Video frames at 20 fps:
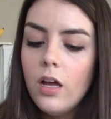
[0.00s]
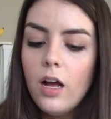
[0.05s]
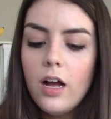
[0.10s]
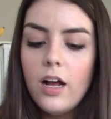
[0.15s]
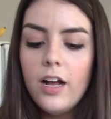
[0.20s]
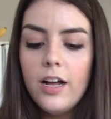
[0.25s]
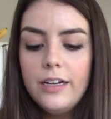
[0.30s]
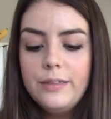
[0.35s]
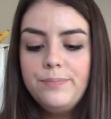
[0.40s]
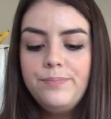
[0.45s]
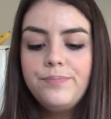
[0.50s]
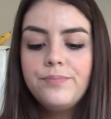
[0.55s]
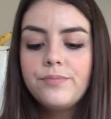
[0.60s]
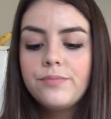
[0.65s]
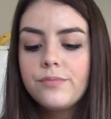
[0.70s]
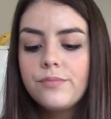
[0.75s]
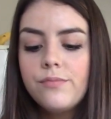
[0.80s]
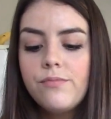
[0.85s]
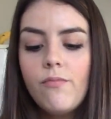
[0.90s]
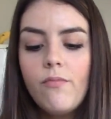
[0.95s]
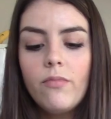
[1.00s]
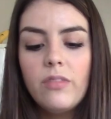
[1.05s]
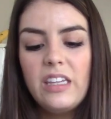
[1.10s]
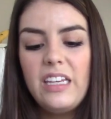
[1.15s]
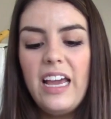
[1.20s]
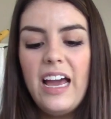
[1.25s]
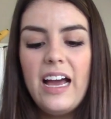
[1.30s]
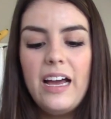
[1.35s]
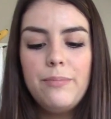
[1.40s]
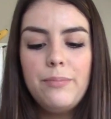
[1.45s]
Um,
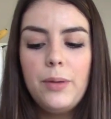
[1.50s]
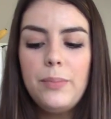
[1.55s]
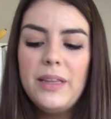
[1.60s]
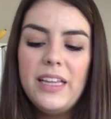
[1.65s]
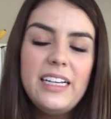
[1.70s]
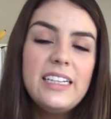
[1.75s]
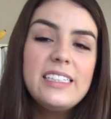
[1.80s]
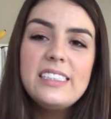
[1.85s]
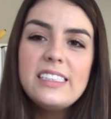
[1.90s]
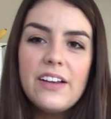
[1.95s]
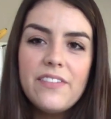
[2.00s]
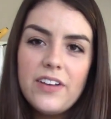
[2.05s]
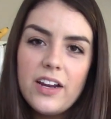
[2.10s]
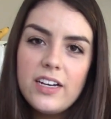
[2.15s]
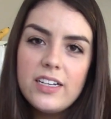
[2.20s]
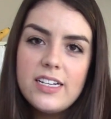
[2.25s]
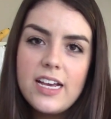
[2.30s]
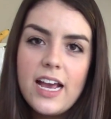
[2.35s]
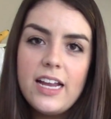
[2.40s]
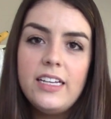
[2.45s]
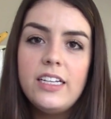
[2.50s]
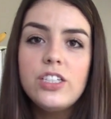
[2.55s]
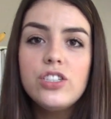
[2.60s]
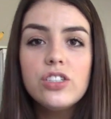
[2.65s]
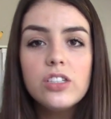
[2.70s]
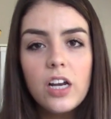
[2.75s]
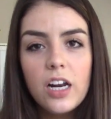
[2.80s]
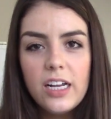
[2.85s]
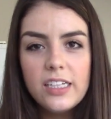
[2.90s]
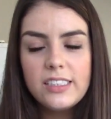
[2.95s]
yeah, maybe like a 7 out of 10. It
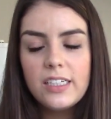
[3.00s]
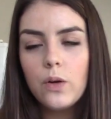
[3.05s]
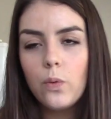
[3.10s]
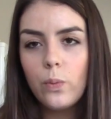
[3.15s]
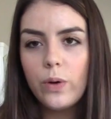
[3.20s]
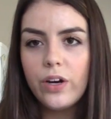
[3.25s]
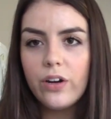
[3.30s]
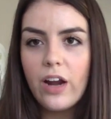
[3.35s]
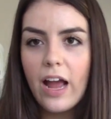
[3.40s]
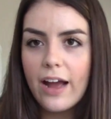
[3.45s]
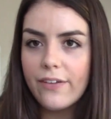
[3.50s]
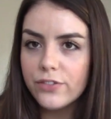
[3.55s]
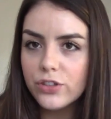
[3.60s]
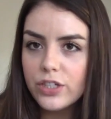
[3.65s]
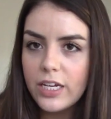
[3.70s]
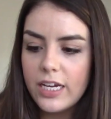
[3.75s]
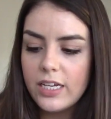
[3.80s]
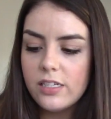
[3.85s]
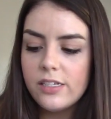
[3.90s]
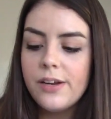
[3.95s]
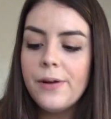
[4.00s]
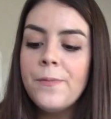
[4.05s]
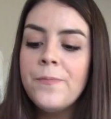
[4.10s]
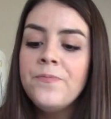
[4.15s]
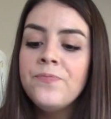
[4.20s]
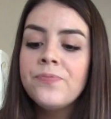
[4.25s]
just kind of has like a weird aftertaste.